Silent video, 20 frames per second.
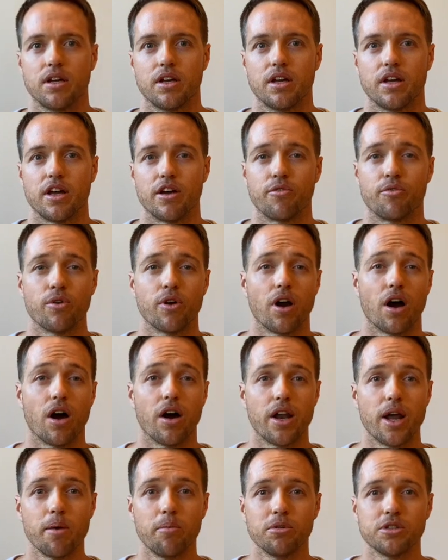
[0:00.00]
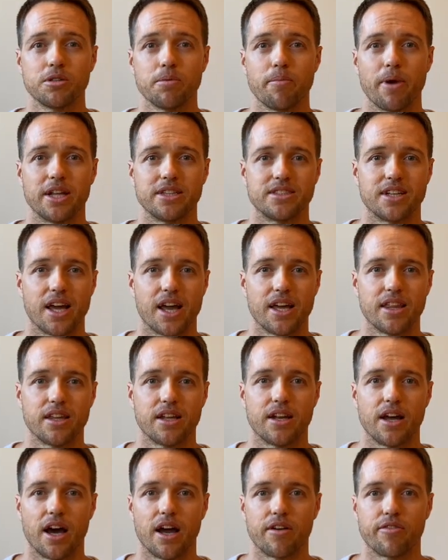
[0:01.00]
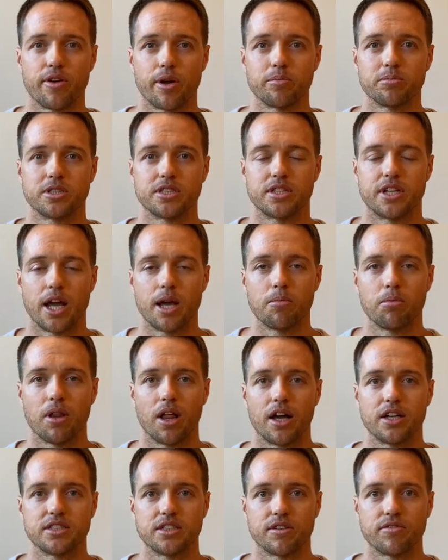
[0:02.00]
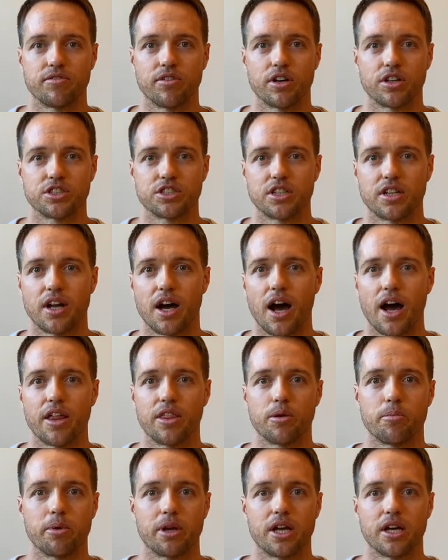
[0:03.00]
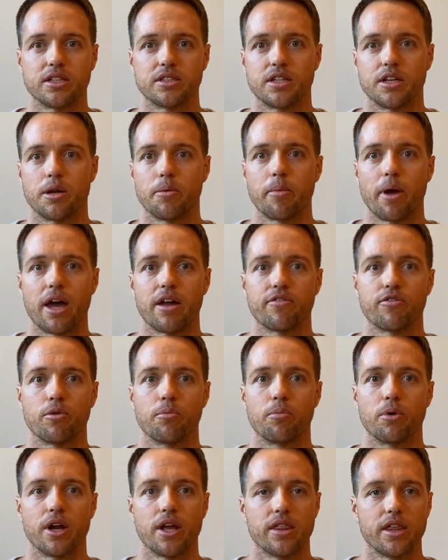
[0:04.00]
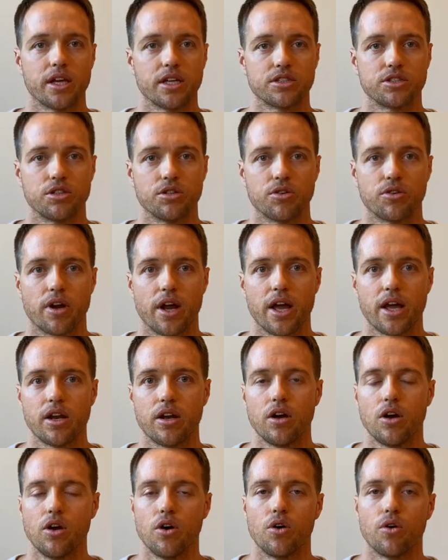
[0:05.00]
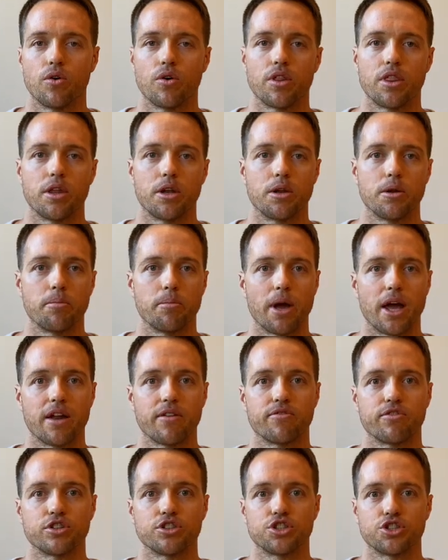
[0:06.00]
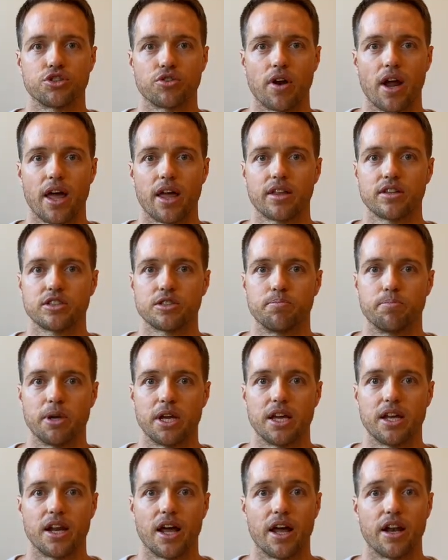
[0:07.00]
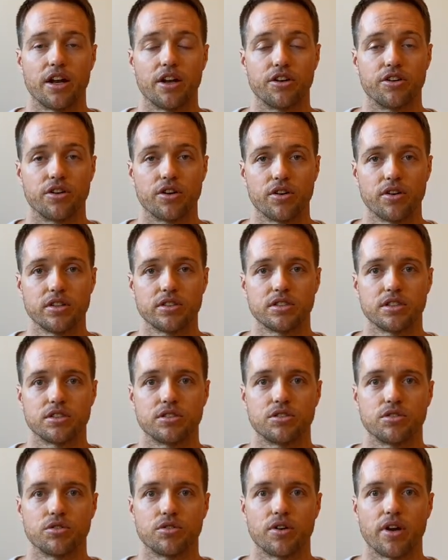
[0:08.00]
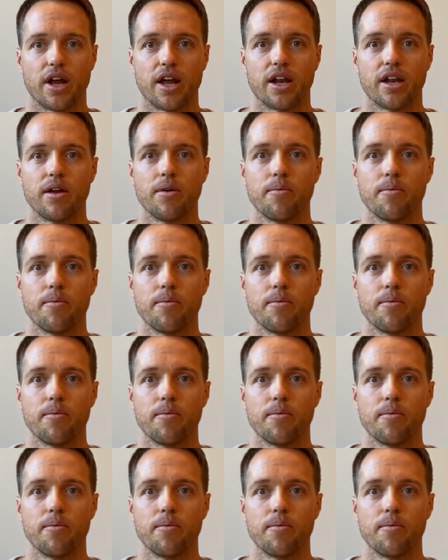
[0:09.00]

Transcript: If we're unable to maintain the diaphragm's stabilizing function, either because the demand for breathing is too great or the demand for strength, speed, and endurance is too great,